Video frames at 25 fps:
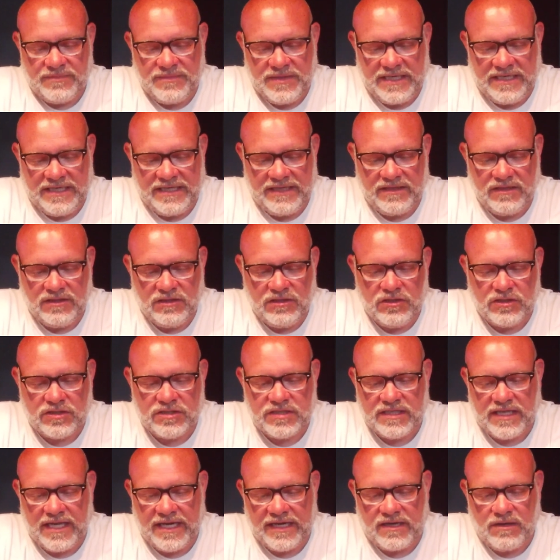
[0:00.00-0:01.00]
I mean, it
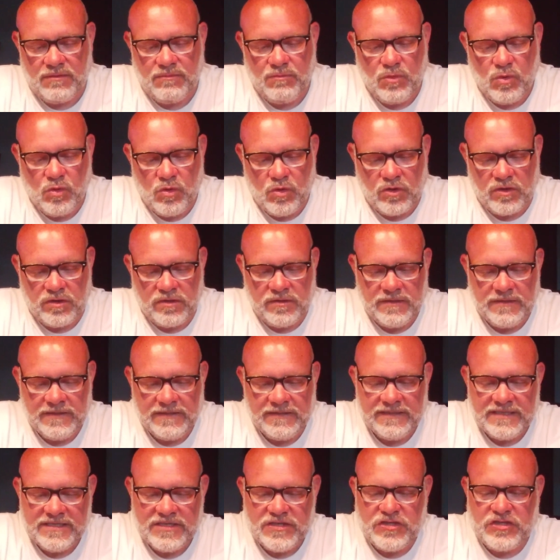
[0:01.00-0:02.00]
looks like a more
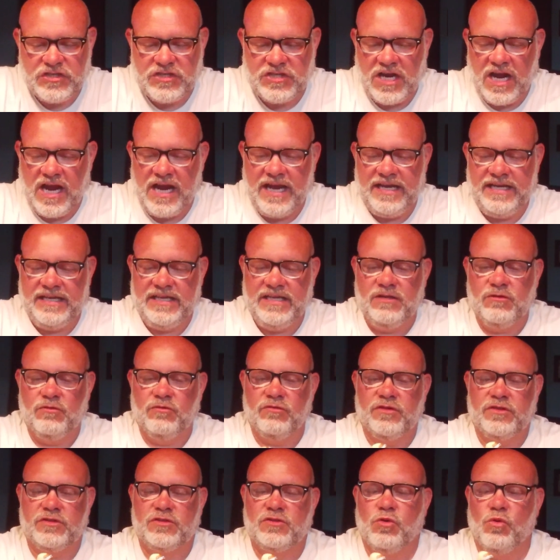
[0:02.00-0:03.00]
shiny
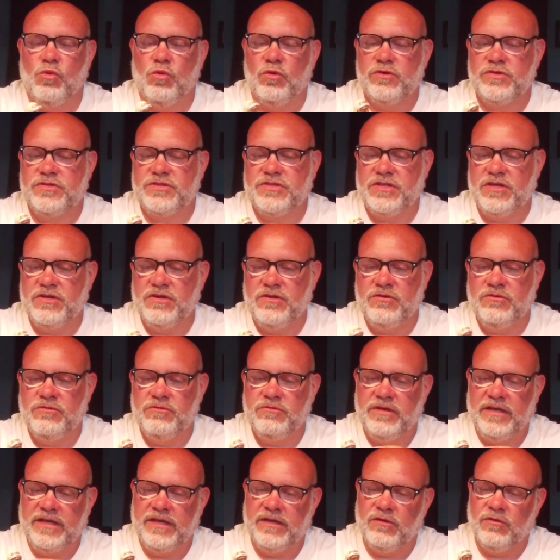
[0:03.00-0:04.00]
on the
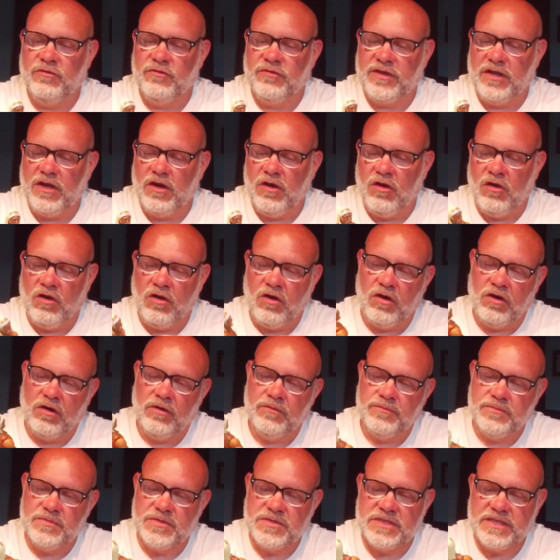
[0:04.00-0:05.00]
torso, and on the
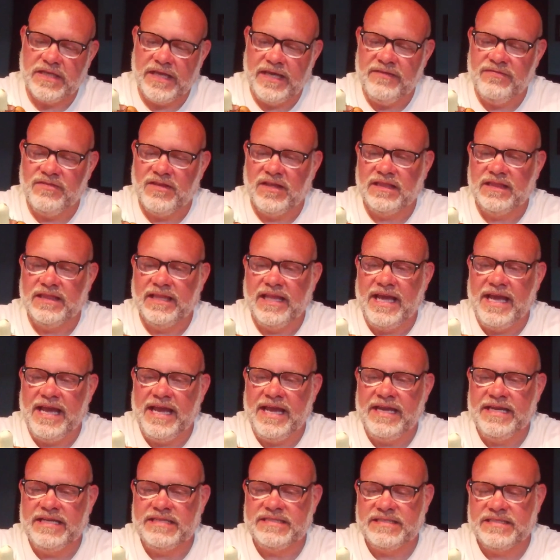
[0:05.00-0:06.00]
arms and the
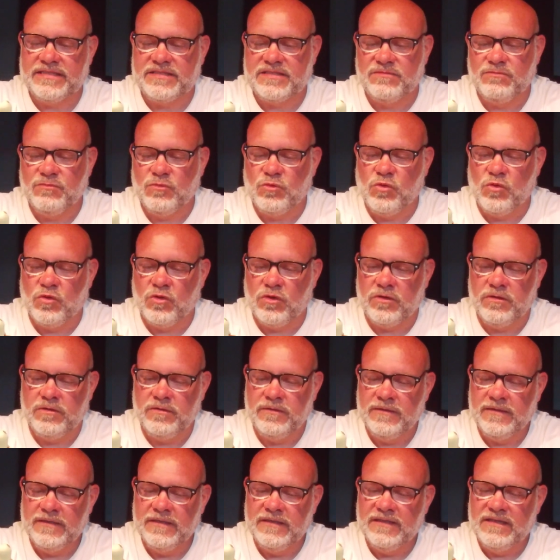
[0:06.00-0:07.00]
legs, it's more